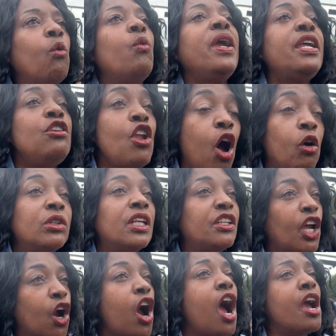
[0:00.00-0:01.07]
We know that
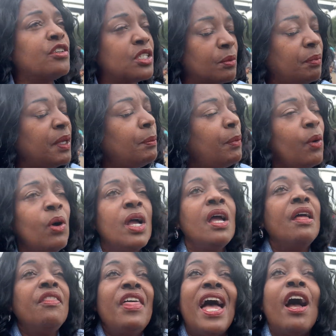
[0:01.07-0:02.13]
there are some people
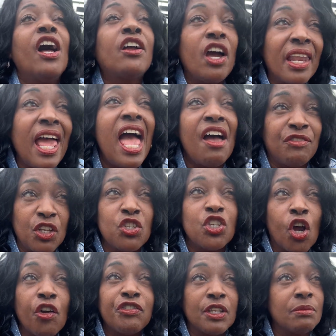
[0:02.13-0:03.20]
that are going to have to
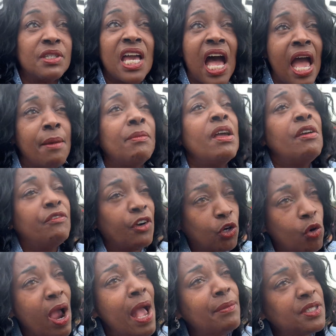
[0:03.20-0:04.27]
serve some time for
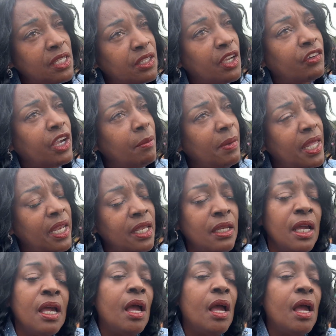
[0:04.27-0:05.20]
crimes that they're committed.